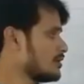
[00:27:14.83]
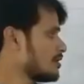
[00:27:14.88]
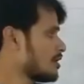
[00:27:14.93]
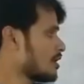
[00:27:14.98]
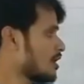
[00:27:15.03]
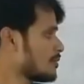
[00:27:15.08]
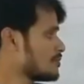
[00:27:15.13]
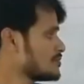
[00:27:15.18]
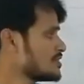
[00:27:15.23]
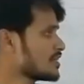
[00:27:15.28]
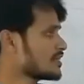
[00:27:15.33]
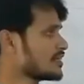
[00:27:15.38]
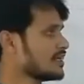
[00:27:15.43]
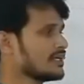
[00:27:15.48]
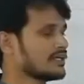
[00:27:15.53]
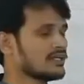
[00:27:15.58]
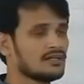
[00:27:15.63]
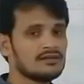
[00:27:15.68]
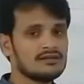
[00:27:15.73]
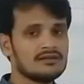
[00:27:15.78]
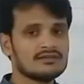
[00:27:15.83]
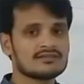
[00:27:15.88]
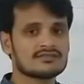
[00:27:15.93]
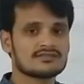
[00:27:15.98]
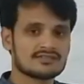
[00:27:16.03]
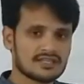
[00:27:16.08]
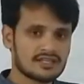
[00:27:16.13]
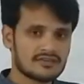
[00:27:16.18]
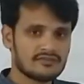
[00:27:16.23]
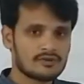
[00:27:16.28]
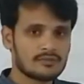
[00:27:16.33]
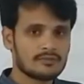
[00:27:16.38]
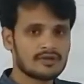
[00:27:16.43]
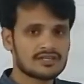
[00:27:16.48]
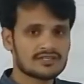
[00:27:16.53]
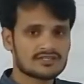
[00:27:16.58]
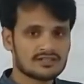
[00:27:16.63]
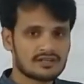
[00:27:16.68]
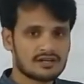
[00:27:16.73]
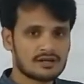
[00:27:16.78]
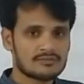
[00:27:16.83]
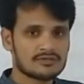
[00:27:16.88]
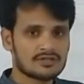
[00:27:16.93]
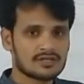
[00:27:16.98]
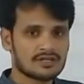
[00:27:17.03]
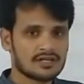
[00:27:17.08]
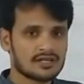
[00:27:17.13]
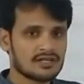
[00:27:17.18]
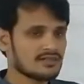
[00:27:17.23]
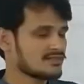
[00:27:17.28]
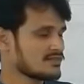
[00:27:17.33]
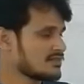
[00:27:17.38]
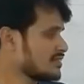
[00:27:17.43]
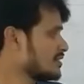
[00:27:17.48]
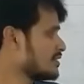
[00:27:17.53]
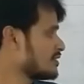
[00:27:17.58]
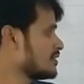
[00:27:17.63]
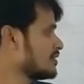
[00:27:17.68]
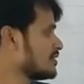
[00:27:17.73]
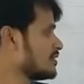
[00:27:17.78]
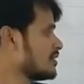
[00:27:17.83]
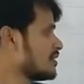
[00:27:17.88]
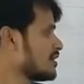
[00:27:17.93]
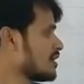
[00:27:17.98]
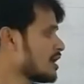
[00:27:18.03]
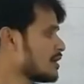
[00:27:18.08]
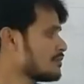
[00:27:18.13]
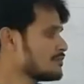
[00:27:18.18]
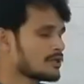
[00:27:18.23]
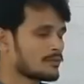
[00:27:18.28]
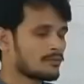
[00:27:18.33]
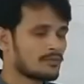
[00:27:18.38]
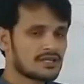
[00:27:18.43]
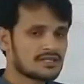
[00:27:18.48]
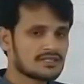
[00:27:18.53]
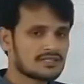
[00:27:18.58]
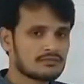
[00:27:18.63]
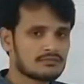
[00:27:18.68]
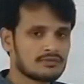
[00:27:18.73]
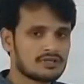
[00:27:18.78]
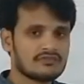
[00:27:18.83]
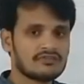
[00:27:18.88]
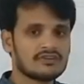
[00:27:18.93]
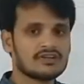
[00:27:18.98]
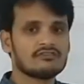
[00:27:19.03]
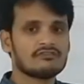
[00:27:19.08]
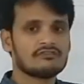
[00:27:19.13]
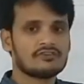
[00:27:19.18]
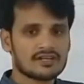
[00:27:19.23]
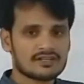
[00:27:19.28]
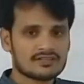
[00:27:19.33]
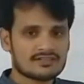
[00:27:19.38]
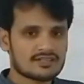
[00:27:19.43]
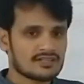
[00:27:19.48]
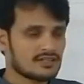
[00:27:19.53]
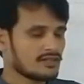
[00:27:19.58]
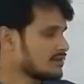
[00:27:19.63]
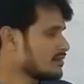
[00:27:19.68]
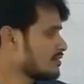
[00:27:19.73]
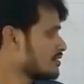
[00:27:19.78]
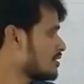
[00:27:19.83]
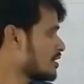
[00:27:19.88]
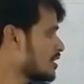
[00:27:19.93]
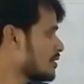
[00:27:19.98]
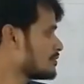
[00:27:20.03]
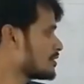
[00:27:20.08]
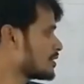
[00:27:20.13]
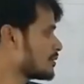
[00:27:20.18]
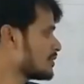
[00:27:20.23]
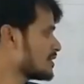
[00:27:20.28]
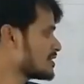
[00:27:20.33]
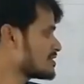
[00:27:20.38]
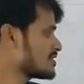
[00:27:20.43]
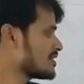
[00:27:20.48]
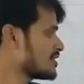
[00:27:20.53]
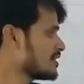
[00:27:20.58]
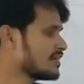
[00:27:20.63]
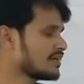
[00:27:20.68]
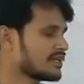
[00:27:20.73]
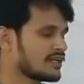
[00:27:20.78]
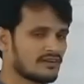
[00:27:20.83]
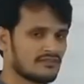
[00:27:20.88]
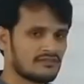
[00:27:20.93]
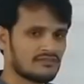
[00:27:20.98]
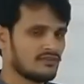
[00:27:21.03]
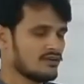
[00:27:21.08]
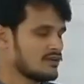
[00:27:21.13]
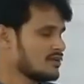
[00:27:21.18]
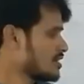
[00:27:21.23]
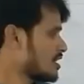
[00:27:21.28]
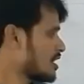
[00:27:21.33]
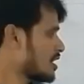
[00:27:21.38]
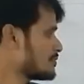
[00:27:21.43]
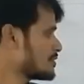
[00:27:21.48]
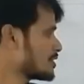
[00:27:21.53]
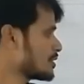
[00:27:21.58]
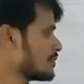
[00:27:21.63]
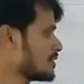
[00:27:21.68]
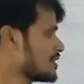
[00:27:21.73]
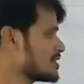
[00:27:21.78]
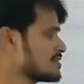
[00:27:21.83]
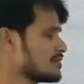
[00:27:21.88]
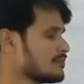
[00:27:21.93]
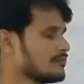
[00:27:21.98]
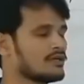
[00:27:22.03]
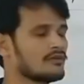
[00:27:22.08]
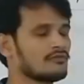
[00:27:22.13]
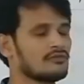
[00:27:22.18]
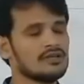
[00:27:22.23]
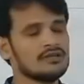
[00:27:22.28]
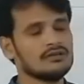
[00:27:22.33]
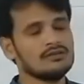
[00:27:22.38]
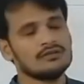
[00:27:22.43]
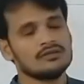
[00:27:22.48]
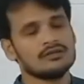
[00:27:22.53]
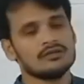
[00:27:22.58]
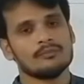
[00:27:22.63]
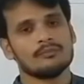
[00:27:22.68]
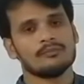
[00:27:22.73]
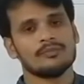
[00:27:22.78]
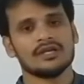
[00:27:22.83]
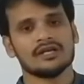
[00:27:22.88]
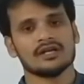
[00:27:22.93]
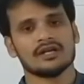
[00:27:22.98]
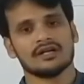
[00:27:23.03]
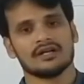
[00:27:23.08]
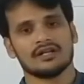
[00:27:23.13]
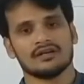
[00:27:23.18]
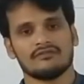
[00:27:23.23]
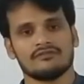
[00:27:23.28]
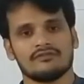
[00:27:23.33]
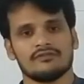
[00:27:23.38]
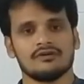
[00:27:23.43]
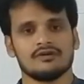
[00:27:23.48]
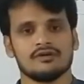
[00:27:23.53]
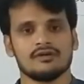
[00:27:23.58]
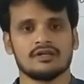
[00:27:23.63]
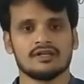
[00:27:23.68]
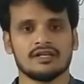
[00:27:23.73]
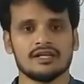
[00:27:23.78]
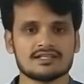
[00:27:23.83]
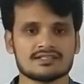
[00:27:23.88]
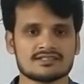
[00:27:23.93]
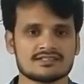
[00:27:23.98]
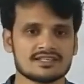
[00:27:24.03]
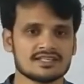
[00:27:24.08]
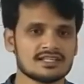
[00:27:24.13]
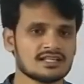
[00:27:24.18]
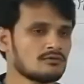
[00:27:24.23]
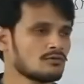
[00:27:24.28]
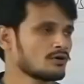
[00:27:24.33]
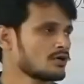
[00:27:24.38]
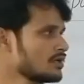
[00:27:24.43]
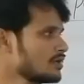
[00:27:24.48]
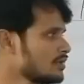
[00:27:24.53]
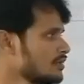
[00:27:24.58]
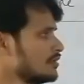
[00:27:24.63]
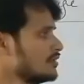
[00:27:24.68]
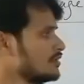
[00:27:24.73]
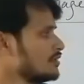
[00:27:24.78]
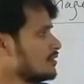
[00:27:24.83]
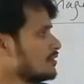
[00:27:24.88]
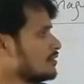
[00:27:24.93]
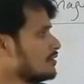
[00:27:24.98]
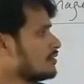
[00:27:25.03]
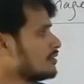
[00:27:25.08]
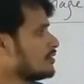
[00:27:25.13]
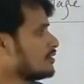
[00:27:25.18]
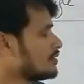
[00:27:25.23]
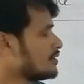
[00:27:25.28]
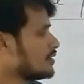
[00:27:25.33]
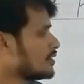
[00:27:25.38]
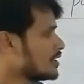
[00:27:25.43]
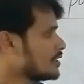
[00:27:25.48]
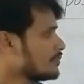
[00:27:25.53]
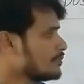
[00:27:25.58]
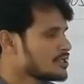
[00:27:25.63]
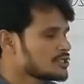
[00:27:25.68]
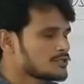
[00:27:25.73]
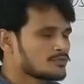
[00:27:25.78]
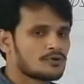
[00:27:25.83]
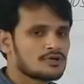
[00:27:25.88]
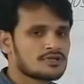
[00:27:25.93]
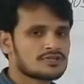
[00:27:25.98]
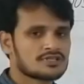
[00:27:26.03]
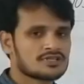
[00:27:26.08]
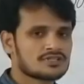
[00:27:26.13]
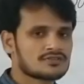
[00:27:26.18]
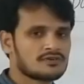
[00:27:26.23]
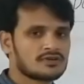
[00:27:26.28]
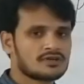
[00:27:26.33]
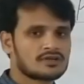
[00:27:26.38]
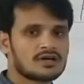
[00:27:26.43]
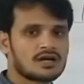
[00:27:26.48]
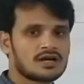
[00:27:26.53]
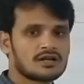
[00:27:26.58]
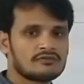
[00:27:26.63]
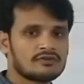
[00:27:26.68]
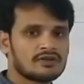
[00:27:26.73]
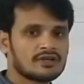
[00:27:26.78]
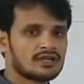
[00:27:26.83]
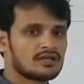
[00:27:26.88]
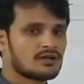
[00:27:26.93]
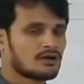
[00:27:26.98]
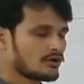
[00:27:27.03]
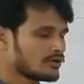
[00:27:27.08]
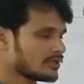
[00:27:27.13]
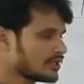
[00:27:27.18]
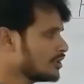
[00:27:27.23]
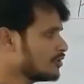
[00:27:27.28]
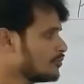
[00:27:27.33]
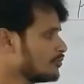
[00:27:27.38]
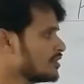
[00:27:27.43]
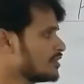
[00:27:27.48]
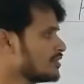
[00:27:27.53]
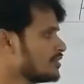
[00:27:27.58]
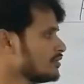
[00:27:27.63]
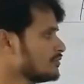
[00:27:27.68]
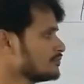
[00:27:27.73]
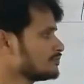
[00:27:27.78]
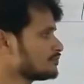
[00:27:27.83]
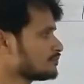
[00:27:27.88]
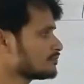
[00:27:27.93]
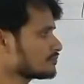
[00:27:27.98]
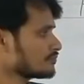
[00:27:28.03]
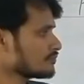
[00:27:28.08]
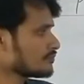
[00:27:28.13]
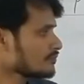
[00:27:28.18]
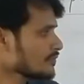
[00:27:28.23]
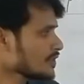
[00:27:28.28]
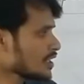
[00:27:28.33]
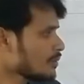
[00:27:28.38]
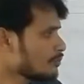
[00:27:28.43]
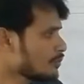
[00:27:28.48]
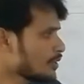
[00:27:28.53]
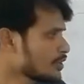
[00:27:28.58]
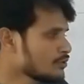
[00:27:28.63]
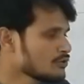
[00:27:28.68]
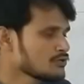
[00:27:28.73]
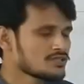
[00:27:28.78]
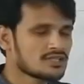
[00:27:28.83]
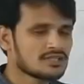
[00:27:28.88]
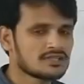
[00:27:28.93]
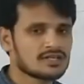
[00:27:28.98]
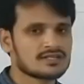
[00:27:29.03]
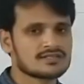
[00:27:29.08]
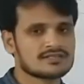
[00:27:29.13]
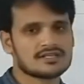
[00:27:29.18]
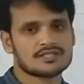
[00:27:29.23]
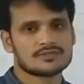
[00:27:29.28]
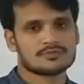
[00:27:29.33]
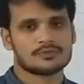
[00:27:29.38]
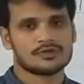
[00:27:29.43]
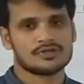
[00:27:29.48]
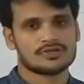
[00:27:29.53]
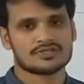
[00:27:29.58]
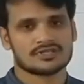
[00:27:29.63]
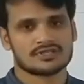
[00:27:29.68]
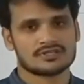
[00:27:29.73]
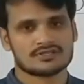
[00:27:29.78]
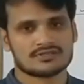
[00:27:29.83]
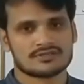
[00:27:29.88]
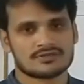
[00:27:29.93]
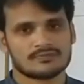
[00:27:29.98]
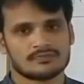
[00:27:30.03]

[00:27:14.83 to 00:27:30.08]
Object at C, if you are placing object at C. Object placing between F and C. Object placing at F. Object placing between P and F. Let's see the what image positions for concave mirror by using that 6 positions.